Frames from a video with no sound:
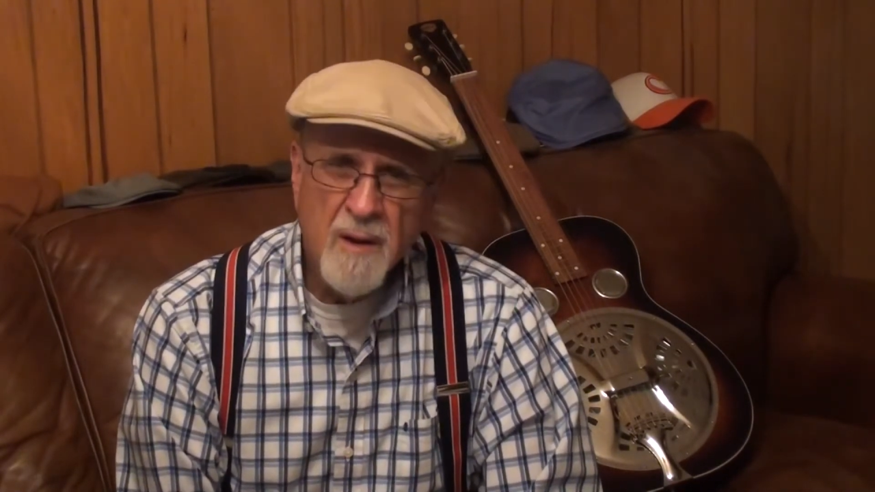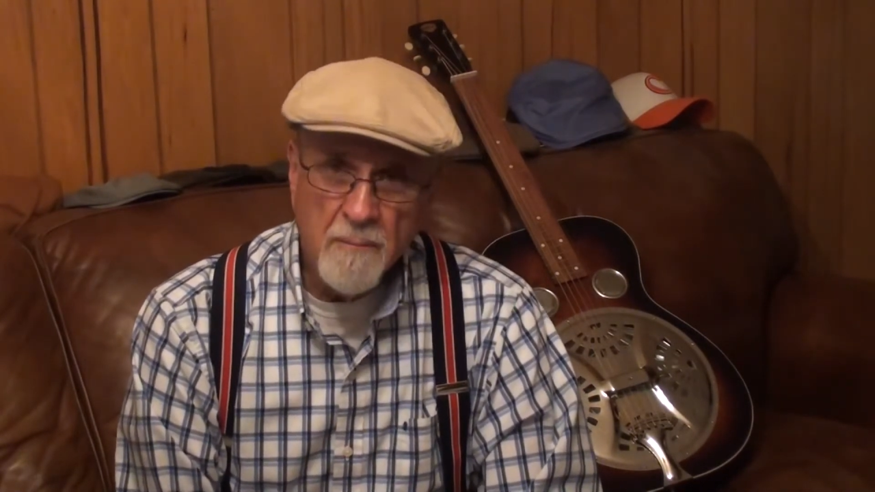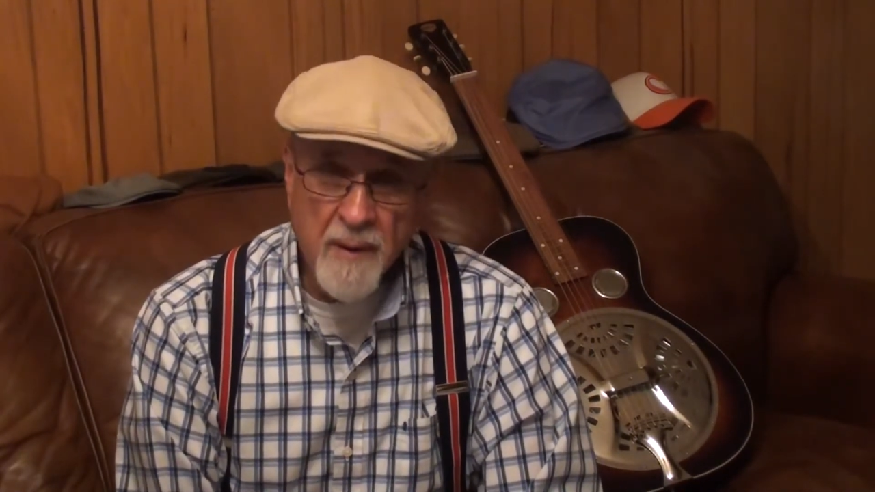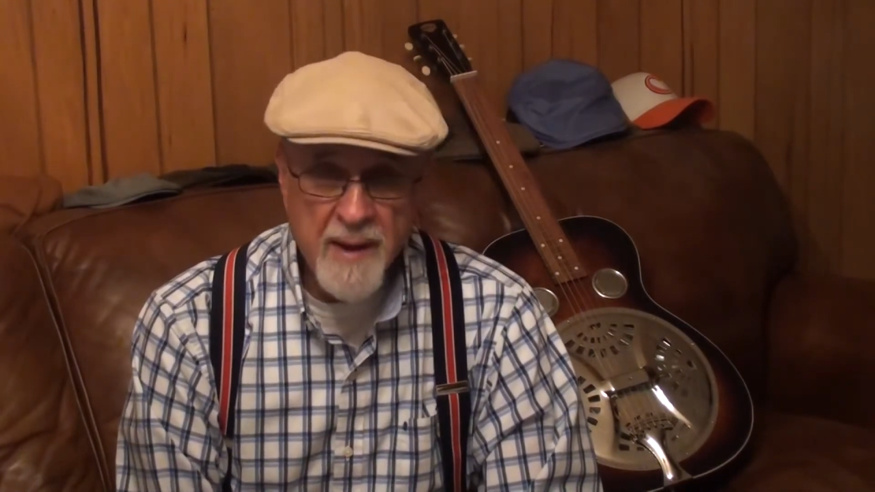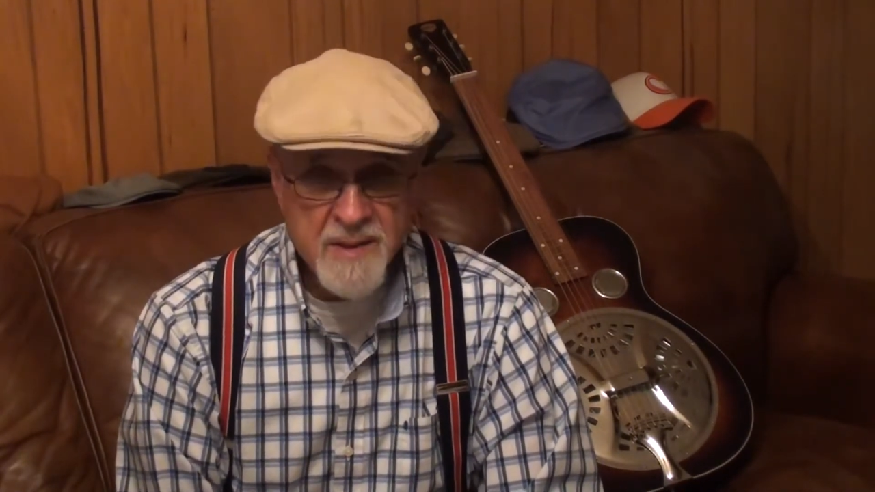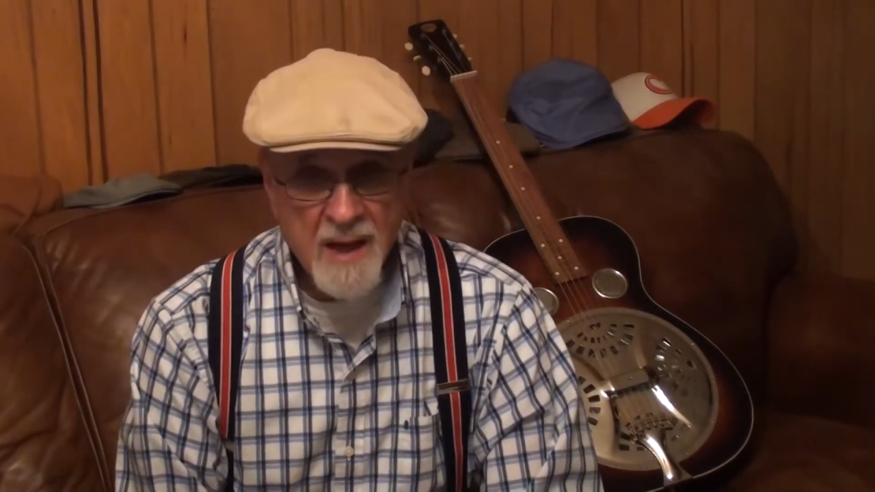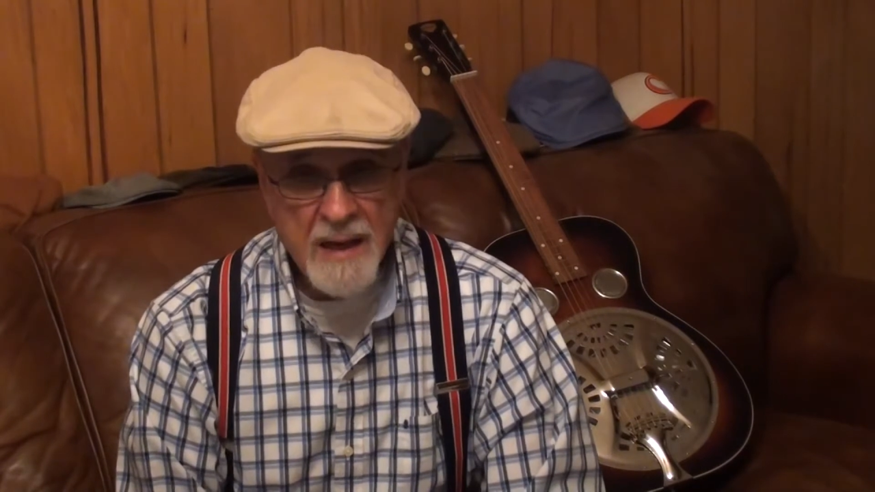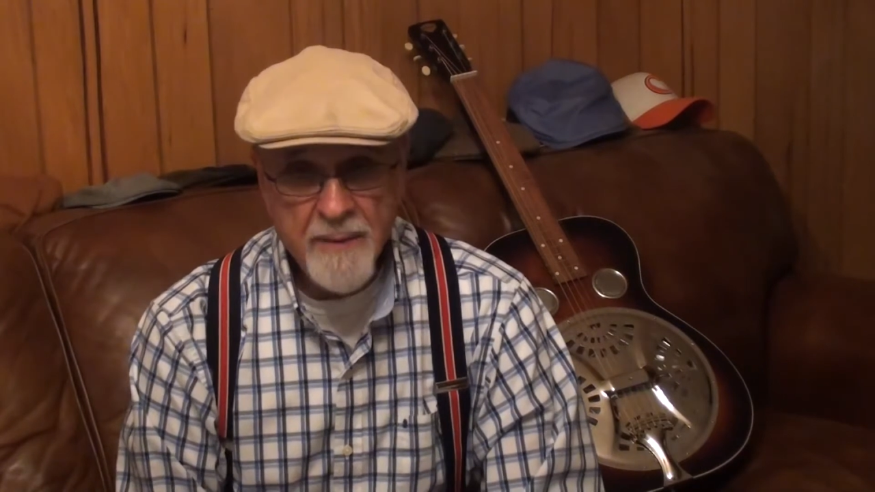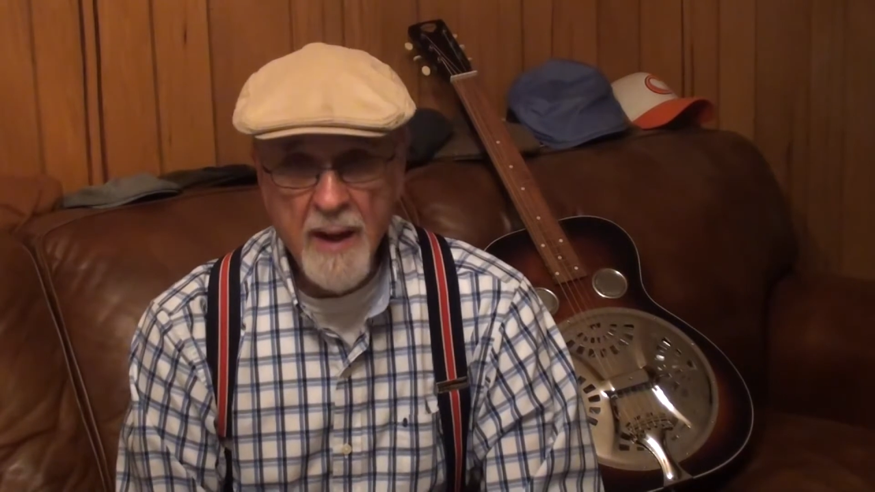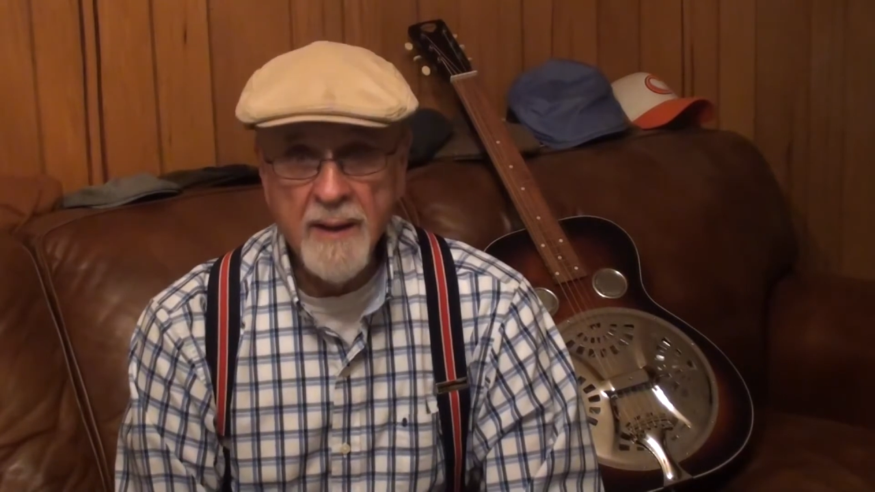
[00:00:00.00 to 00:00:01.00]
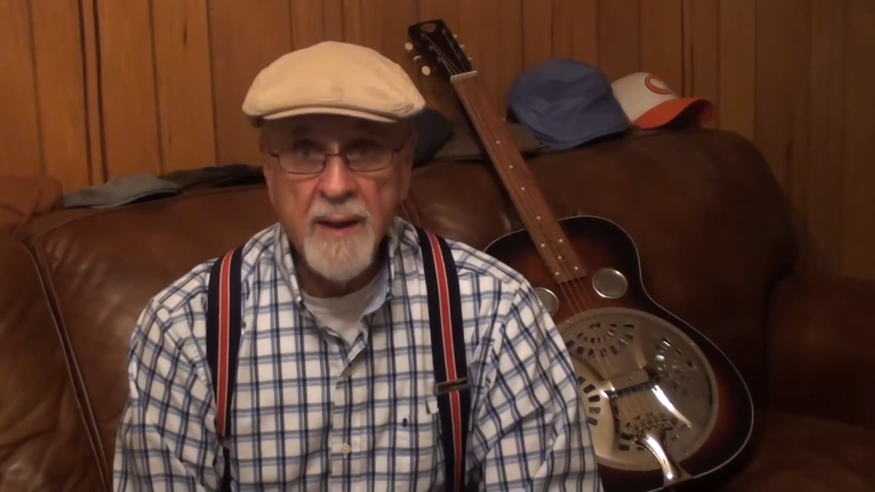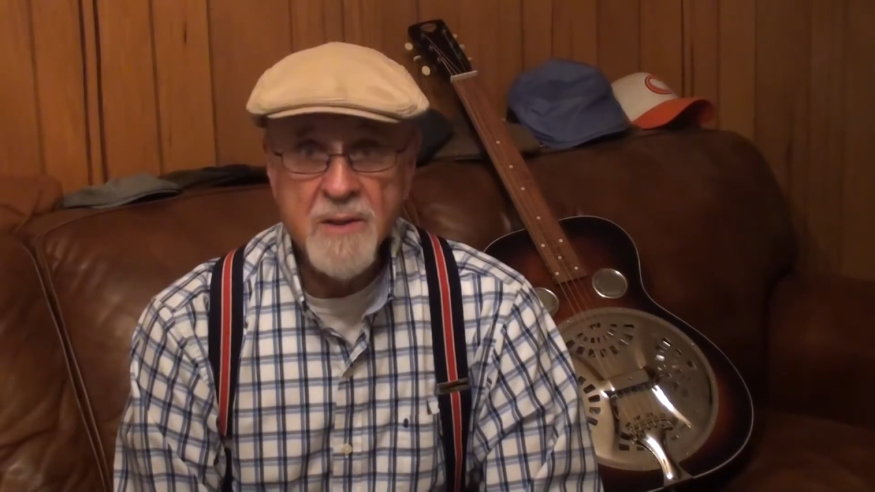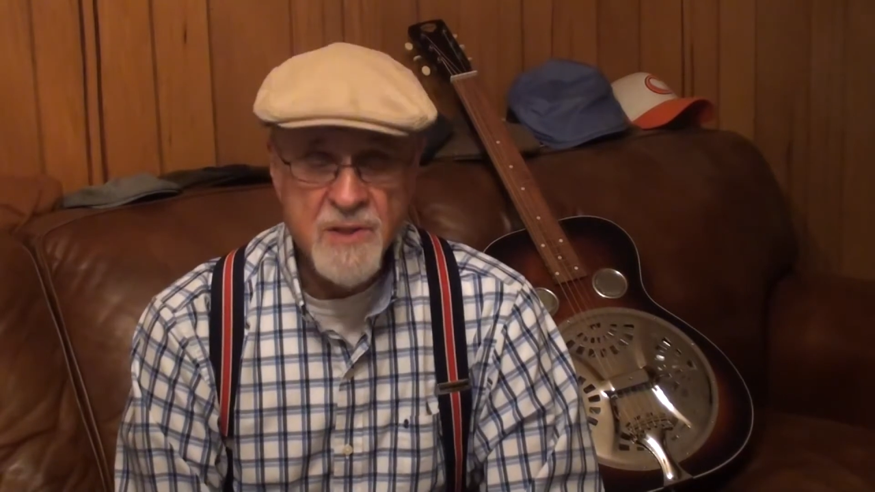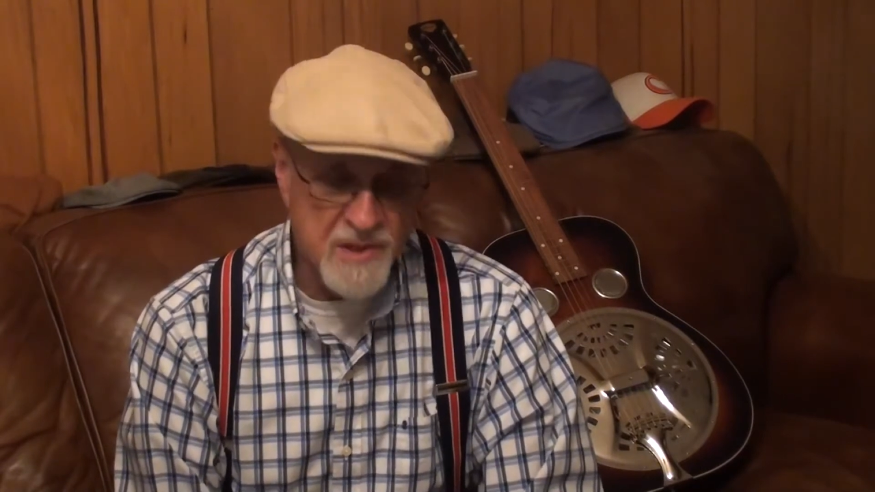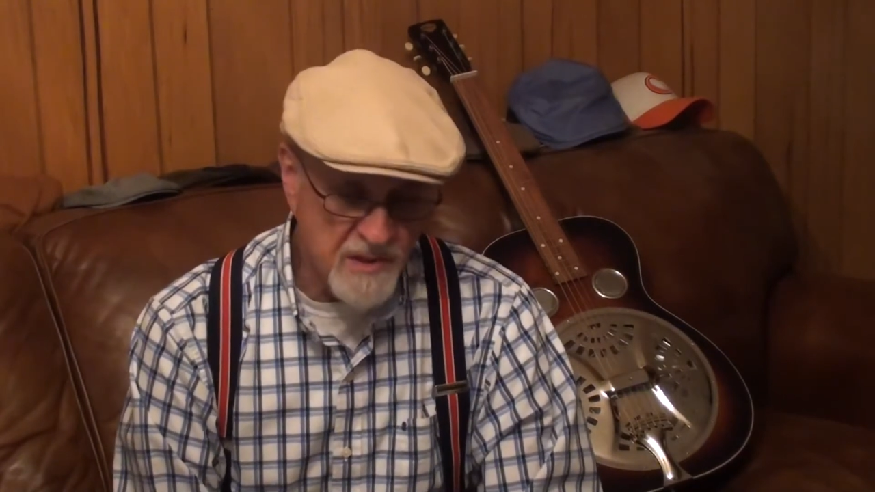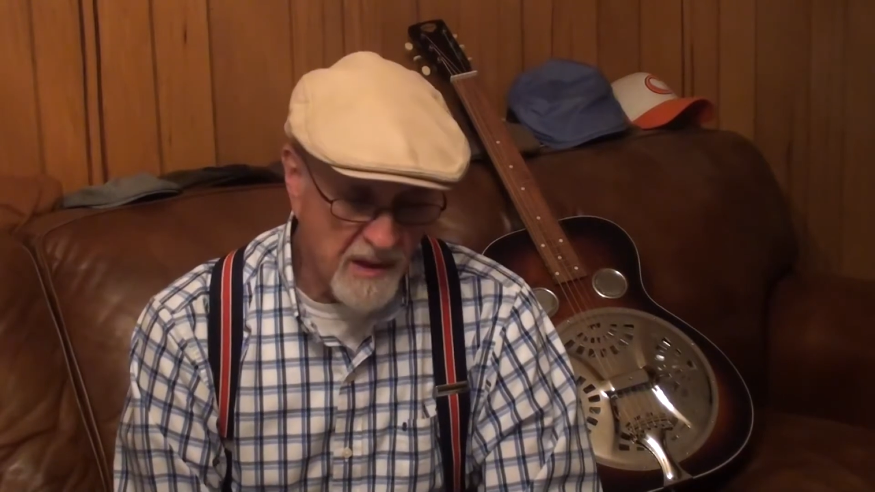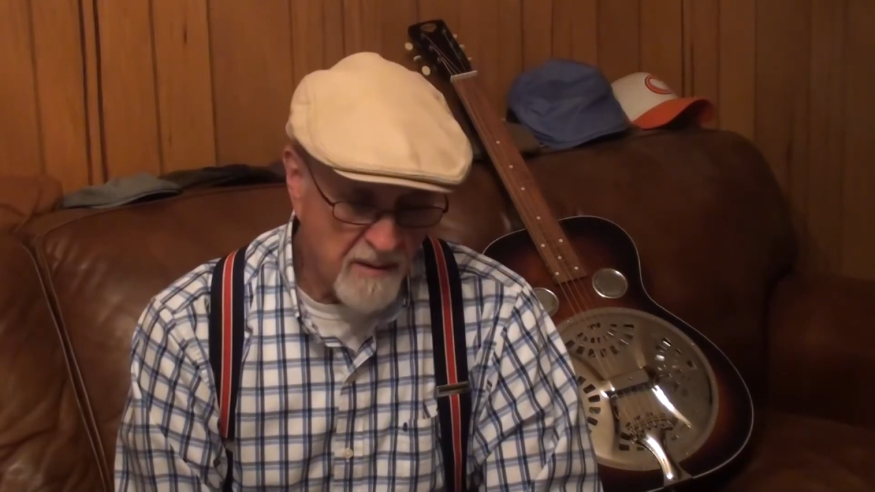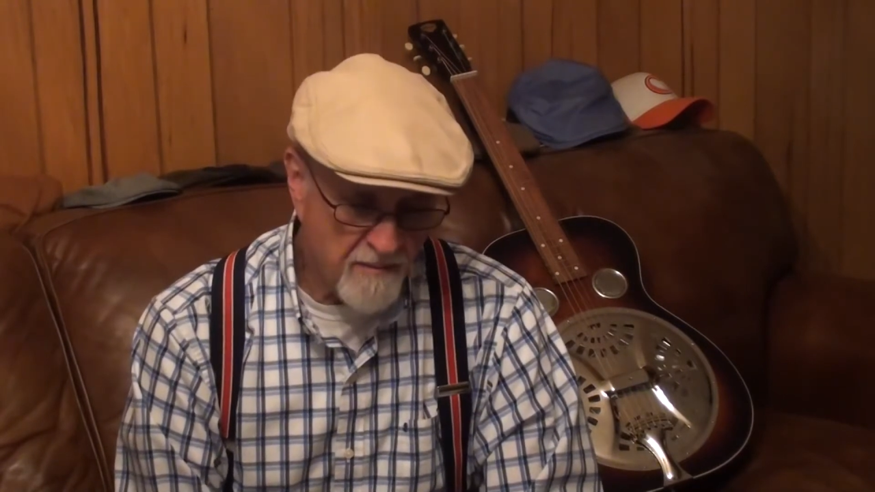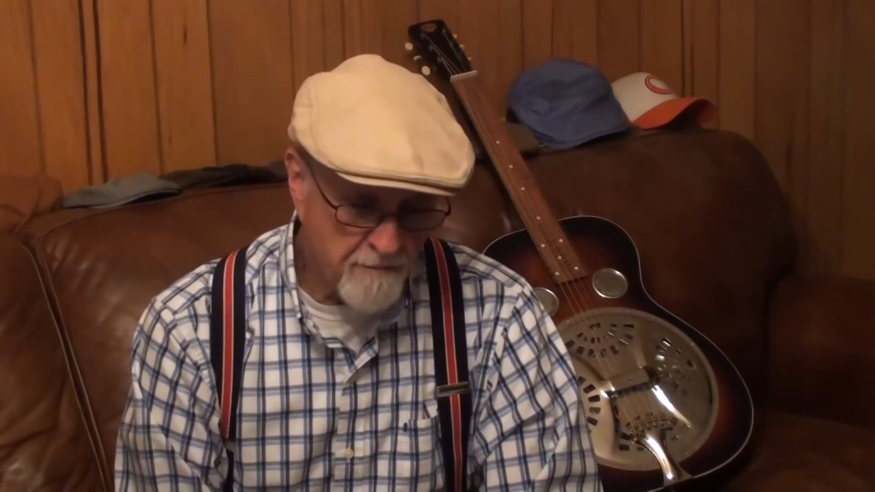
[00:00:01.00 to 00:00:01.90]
Bad timing, I guess, he said.